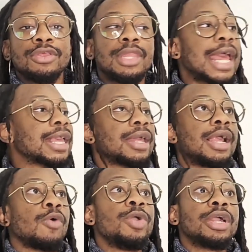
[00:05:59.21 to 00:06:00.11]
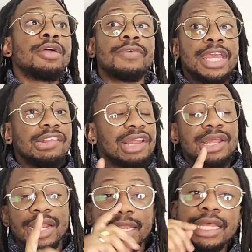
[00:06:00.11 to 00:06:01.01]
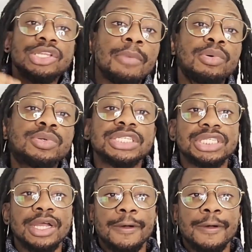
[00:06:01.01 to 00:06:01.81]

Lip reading: Like, we could have easily done a league double this year.